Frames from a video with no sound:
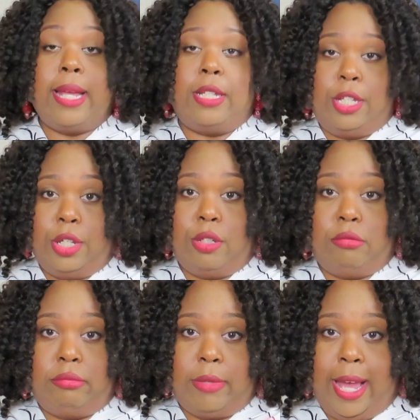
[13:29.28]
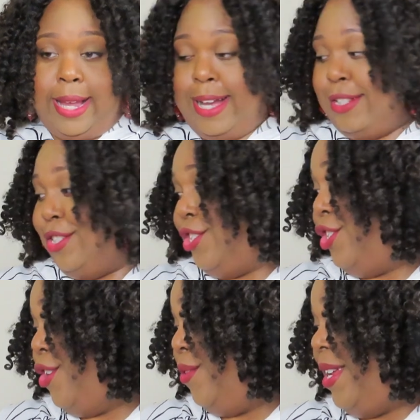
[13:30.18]
until I got this
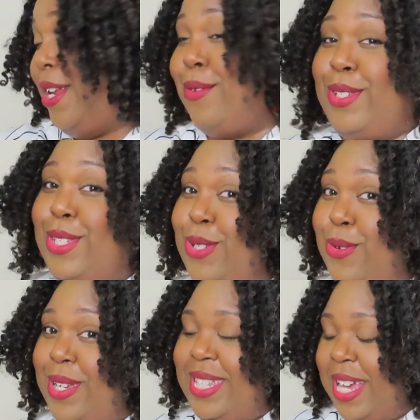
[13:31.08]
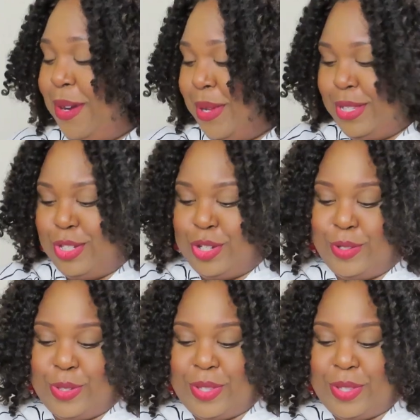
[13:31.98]
shirt, and I was so excited about this shirt.